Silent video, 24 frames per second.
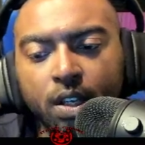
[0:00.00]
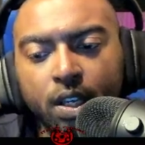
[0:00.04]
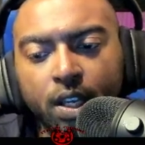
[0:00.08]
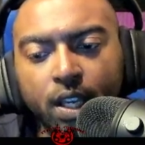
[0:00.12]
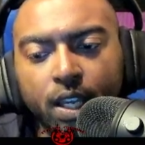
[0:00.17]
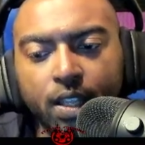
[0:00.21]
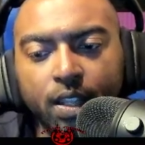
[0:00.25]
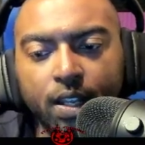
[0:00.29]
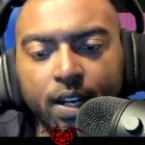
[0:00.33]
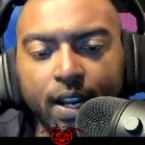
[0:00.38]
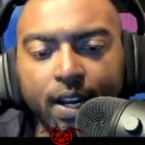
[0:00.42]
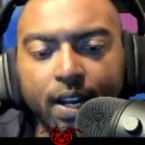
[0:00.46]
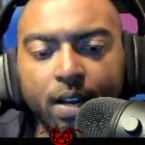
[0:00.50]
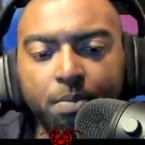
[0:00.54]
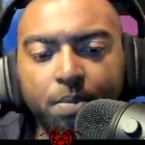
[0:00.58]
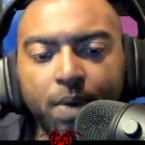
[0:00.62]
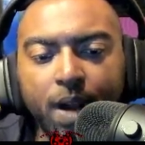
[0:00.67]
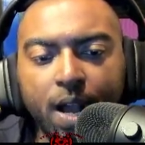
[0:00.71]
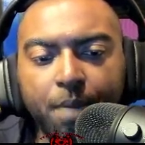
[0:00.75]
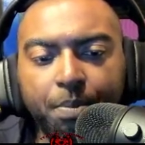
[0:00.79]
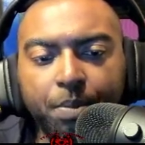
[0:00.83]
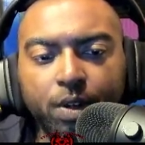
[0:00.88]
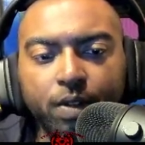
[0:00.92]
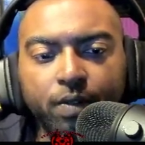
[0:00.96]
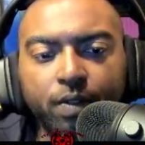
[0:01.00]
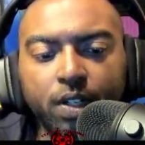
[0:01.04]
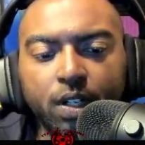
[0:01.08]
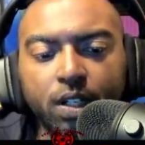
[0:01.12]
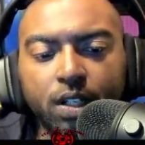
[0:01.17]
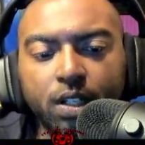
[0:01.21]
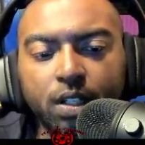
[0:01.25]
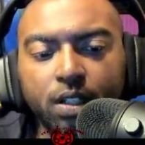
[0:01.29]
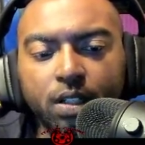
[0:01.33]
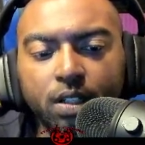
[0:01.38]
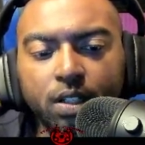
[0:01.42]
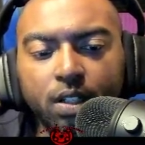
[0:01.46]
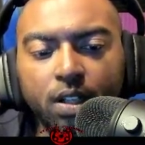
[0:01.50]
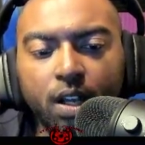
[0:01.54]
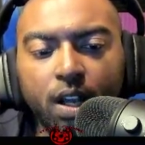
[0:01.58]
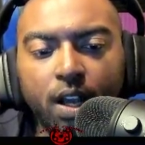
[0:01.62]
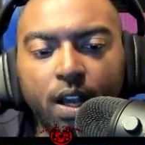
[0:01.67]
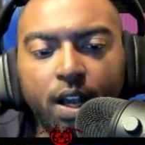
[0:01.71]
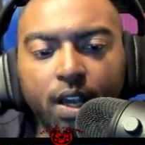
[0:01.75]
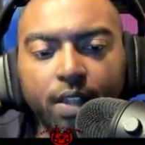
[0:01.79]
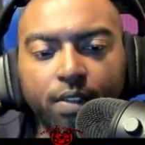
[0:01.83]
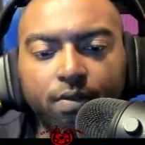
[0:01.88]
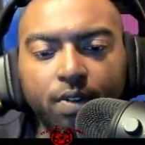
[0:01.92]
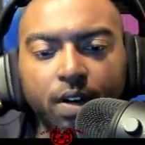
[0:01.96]
And then I can pop over to
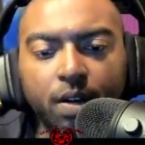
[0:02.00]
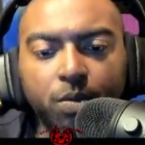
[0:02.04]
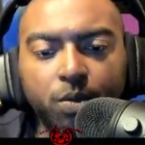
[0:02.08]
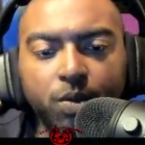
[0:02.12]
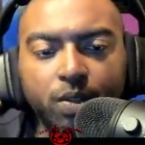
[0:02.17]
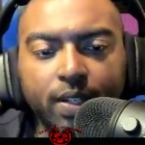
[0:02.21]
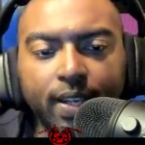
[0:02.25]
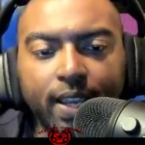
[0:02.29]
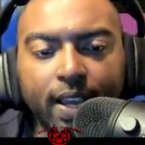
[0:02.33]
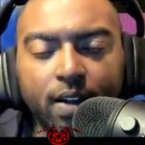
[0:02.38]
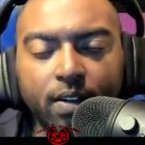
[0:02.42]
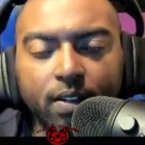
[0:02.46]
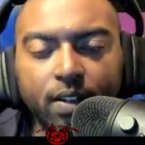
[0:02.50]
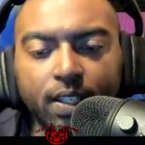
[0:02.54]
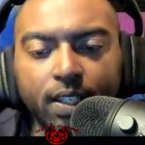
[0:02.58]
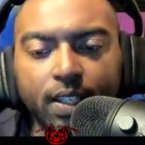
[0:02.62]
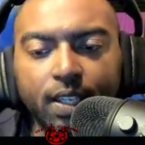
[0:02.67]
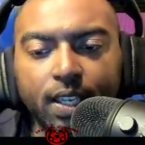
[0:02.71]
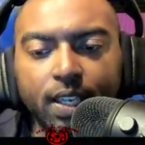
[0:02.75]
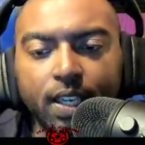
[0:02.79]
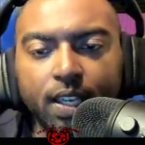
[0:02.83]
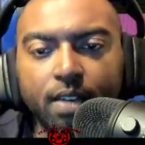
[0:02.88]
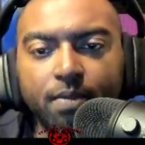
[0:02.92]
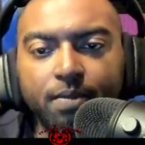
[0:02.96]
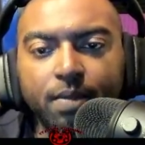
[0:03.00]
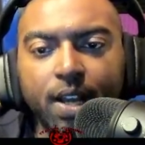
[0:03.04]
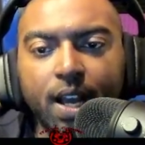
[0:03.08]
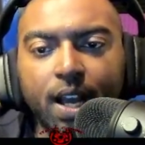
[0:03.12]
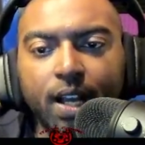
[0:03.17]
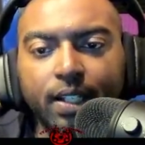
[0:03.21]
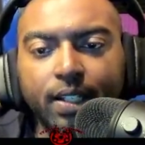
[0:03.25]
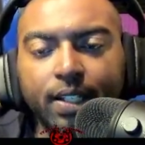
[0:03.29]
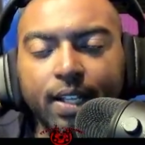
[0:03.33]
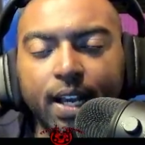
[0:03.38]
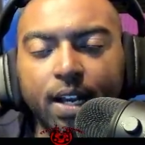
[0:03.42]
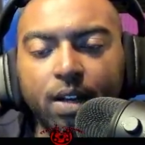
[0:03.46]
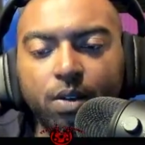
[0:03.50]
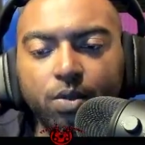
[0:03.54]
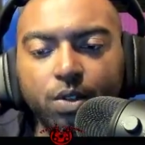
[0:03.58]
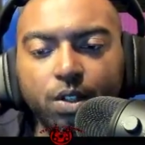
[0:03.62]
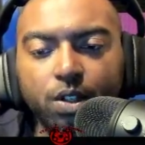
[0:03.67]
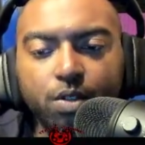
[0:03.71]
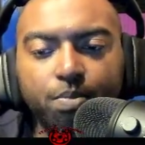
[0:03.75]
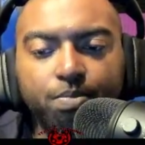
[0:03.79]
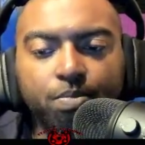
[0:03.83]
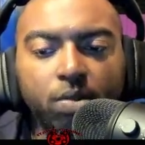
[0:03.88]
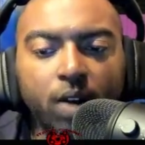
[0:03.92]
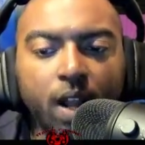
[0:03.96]
Hoth Rebel Scout and get him knocked out, which is
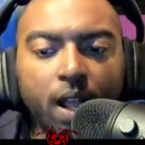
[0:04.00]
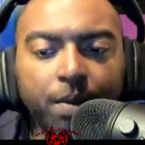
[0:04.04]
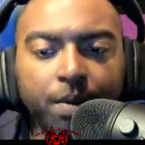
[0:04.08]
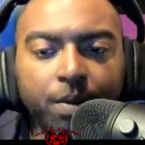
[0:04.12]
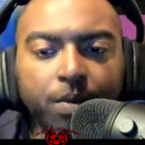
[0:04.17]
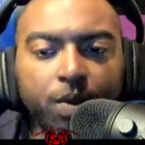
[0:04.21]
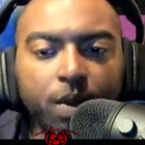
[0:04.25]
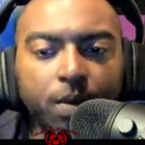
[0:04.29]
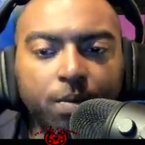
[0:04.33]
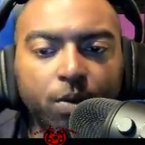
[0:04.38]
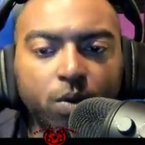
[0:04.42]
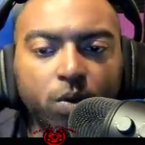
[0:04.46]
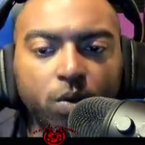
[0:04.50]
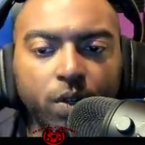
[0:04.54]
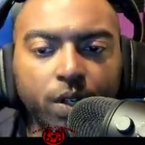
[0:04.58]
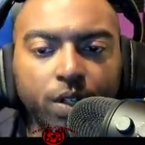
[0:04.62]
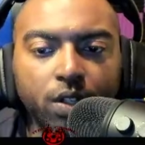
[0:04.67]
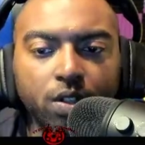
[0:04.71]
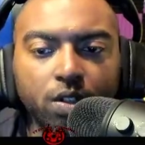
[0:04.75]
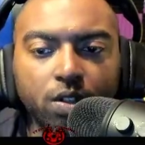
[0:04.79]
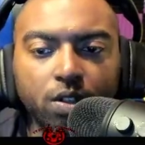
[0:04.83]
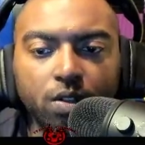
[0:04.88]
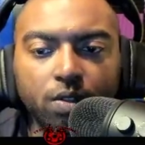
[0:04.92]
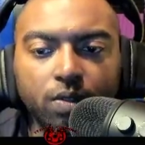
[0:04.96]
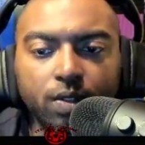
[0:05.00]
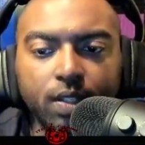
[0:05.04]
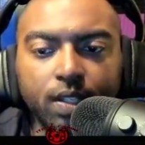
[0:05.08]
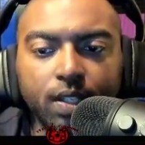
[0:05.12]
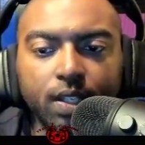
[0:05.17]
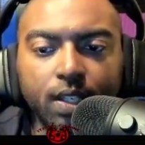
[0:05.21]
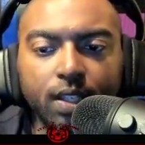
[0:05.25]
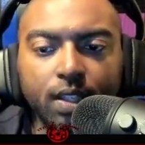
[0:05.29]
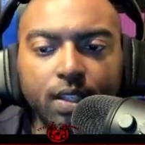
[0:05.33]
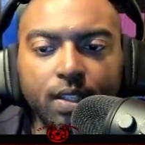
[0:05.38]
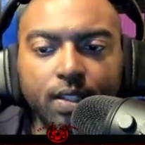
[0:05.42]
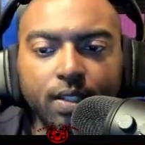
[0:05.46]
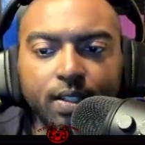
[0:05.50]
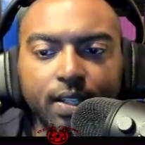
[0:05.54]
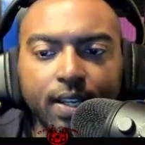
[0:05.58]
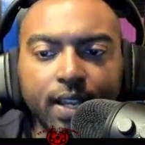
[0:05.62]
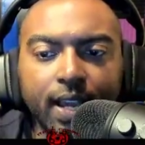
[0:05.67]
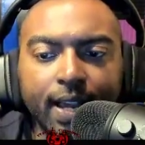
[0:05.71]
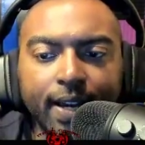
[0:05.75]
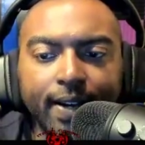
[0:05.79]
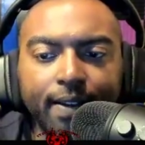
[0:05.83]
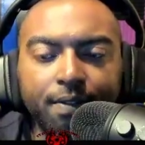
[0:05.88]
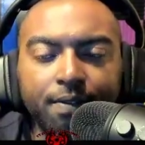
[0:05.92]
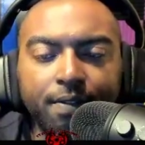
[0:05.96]
probably what I'm going to do, is get this
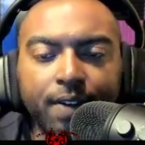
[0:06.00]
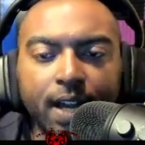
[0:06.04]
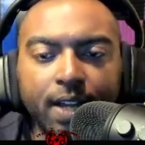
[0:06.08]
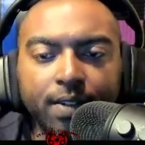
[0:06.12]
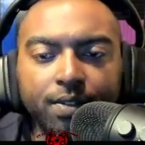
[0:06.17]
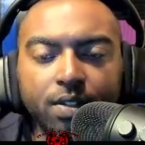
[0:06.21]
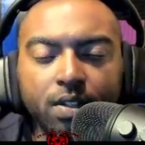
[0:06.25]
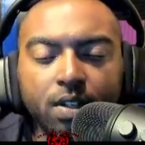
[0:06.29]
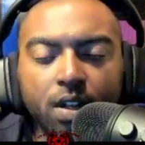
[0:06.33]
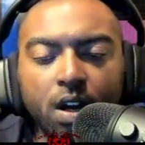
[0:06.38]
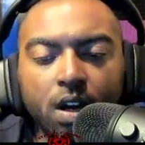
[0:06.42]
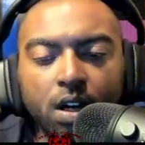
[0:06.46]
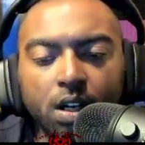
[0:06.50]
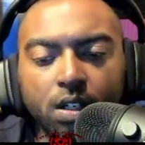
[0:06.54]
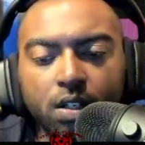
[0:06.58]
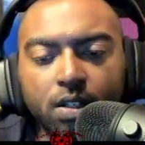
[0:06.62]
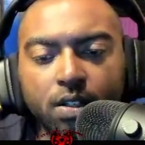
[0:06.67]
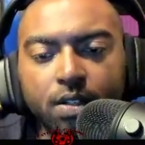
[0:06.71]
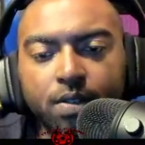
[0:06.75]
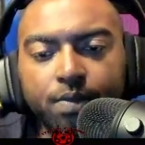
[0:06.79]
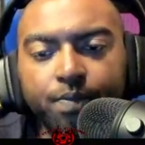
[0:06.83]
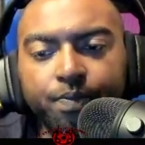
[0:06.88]
guy to 5 stars,